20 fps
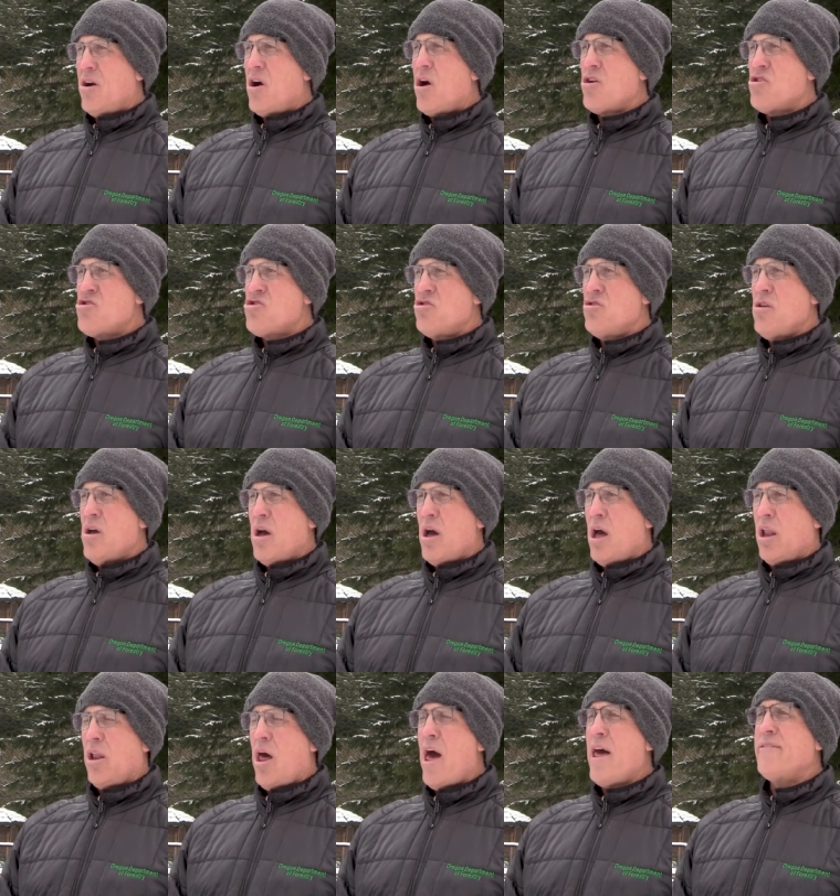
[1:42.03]
are
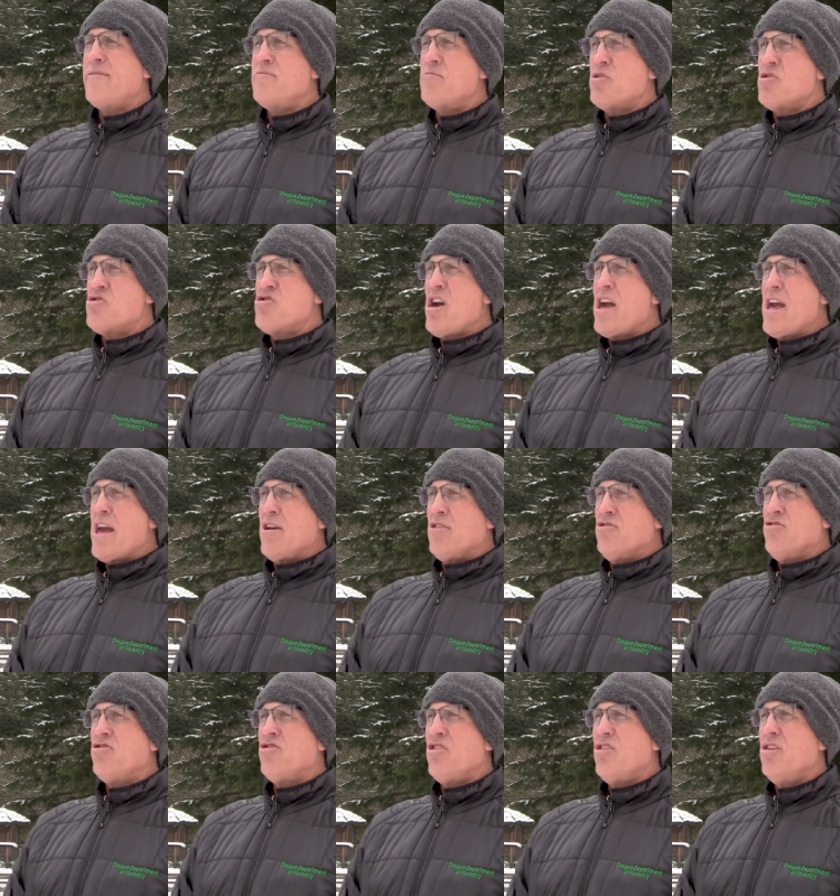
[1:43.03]
a lot of them are changed
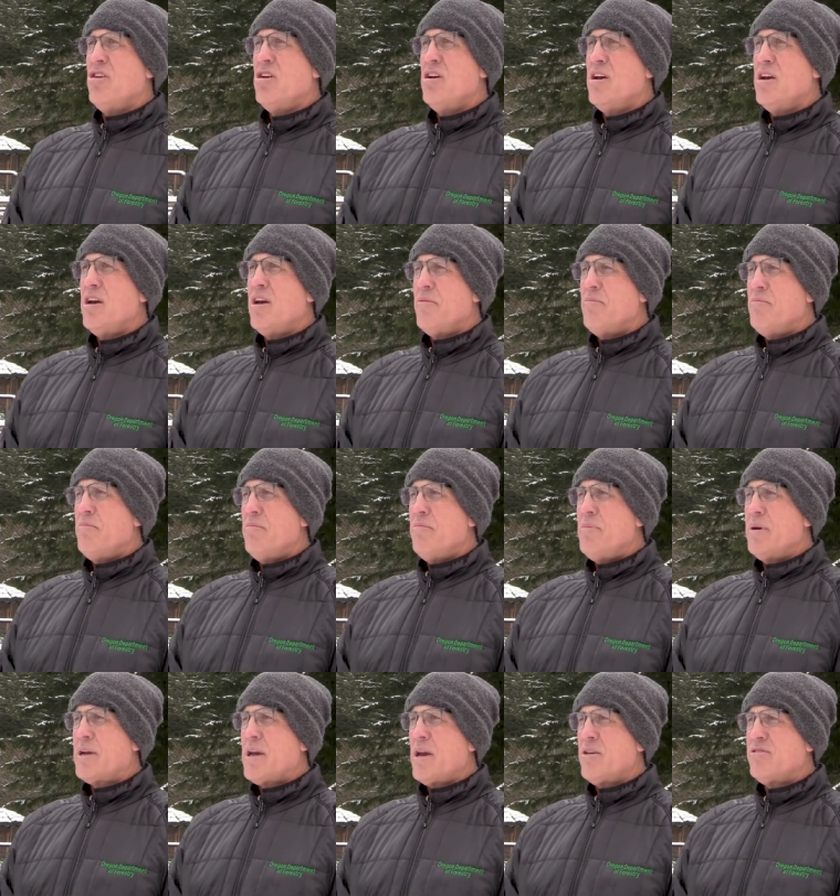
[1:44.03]

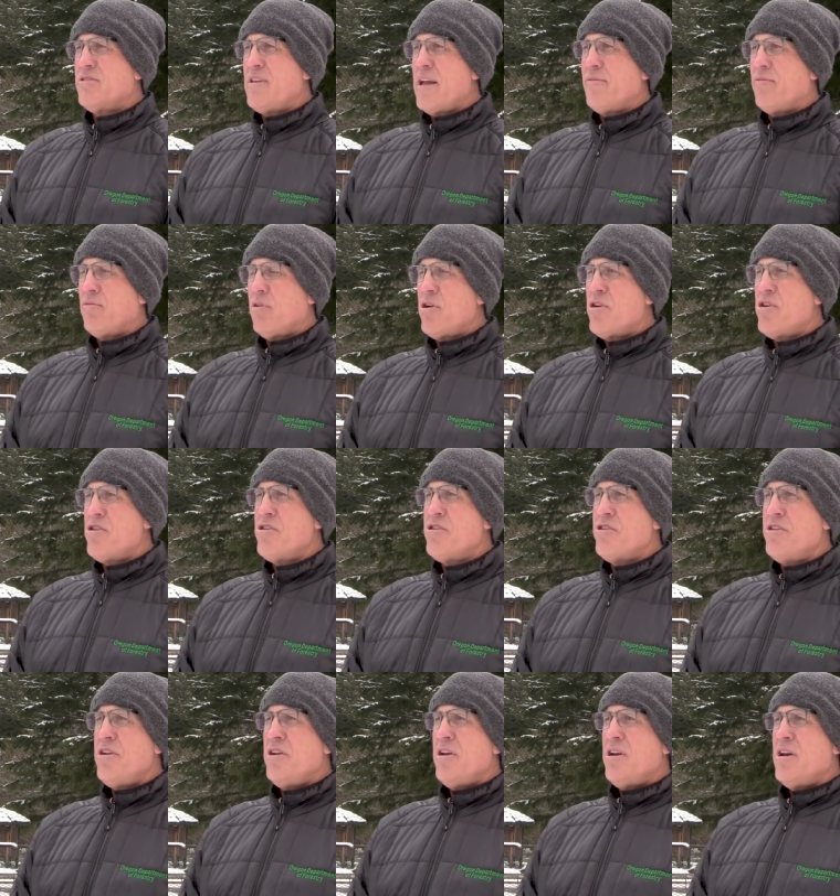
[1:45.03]
because they've
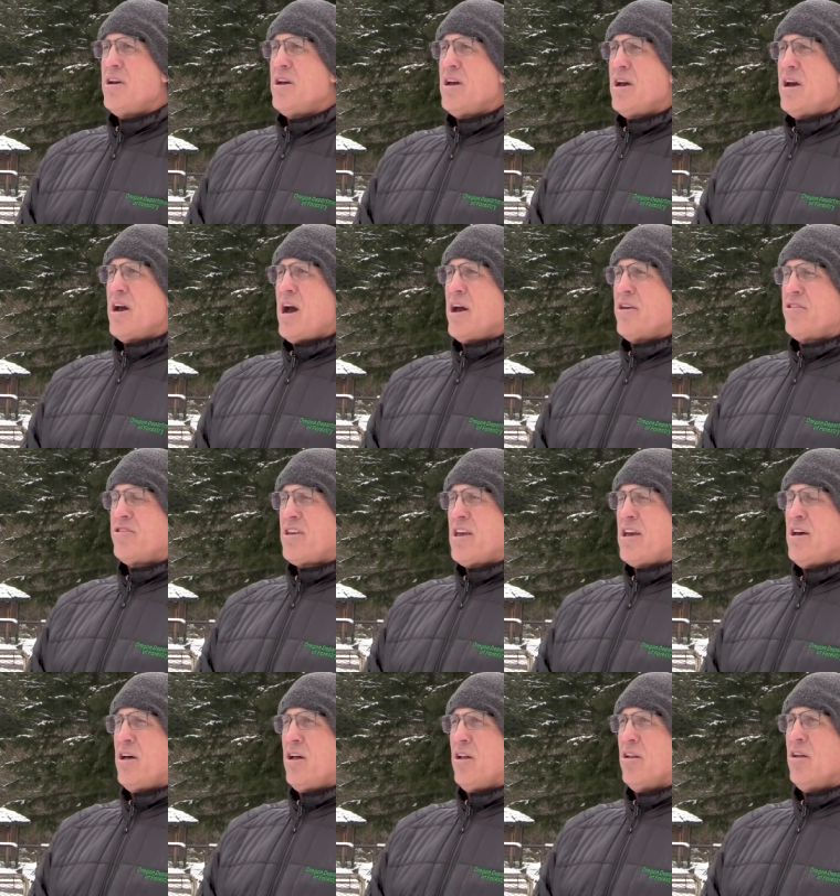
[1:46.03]
learned a
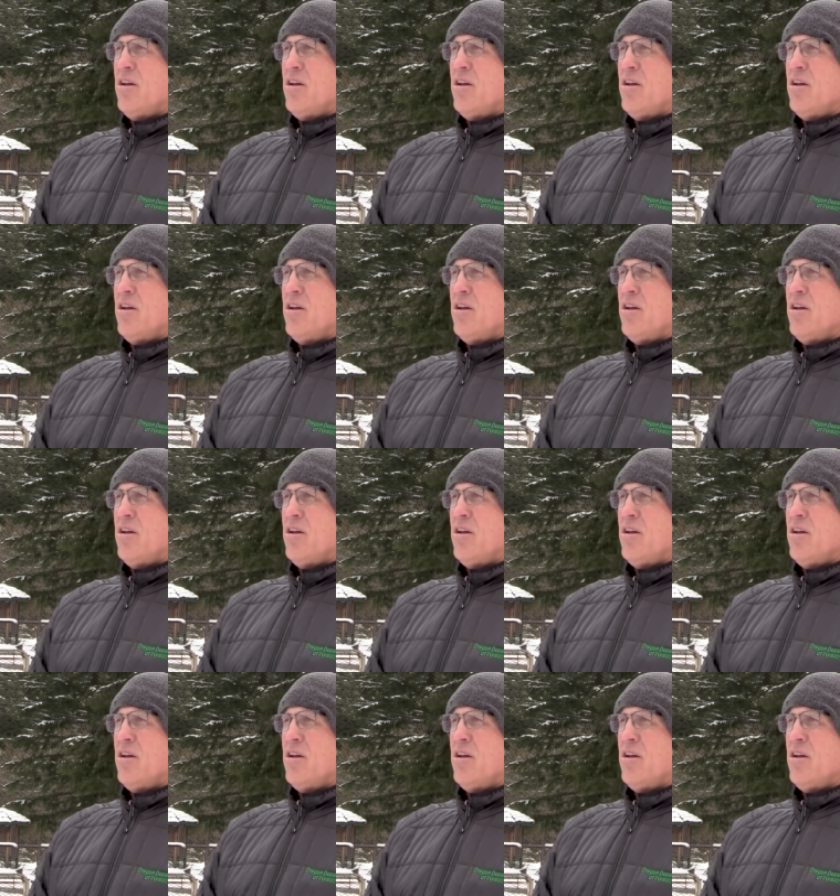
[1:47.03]
skill.